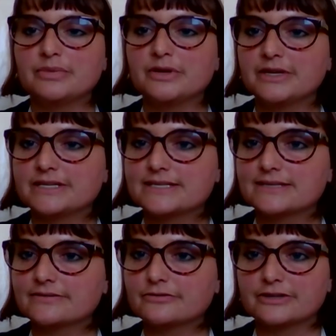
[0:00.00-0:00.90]
implement,
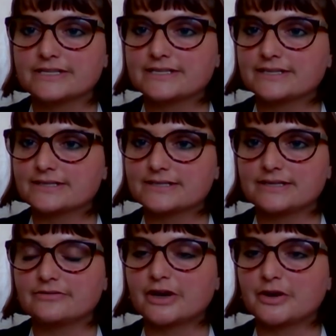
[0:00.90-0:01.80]
for
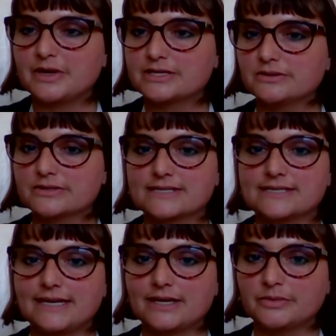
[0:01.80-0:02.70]
instance, environmental or
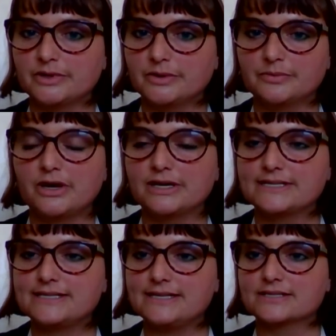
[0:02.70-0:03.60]
sustainable
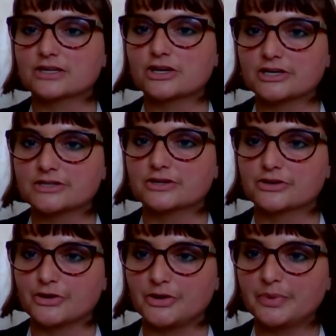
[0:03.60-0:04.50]
policies across the
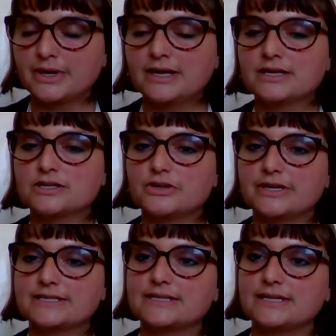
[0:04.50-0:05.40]
group. So
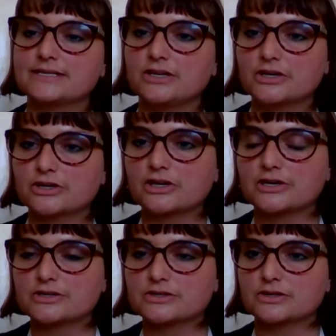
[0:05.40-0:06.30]
it's not
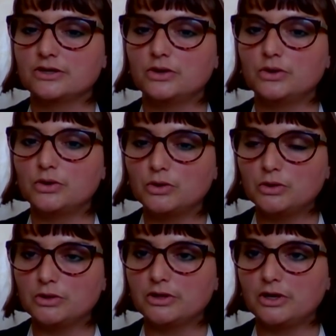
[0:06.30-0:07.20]
across
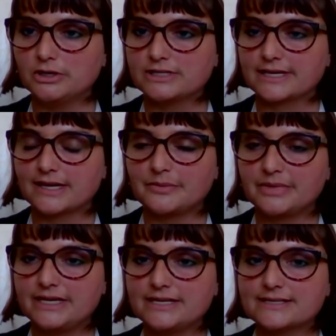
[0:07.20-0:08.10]
all holding
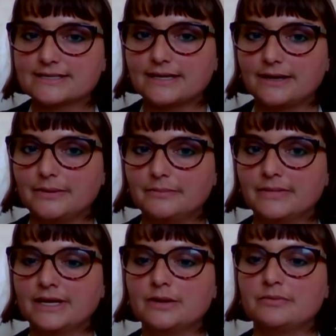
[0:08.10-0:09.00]
companies,
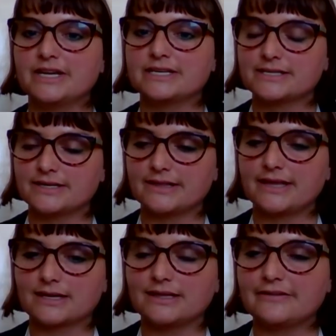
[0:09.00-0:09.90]
but
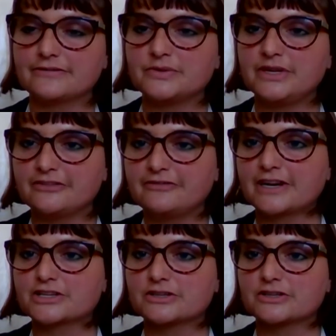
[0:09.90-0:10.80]
that will have to be a
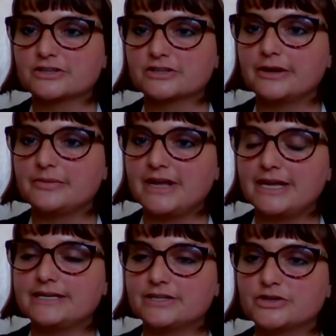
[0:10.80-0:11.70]
factual inquiry
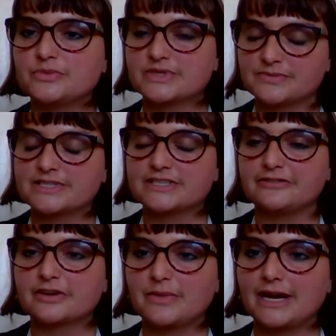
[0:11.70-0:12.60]
made into
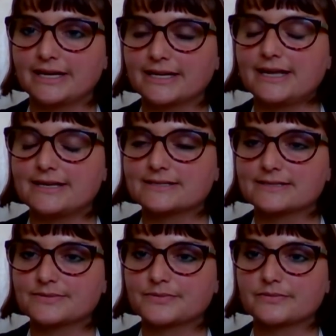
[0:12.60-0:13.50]
specific mining
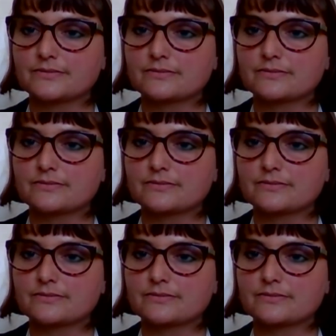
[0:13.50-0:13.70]
cases.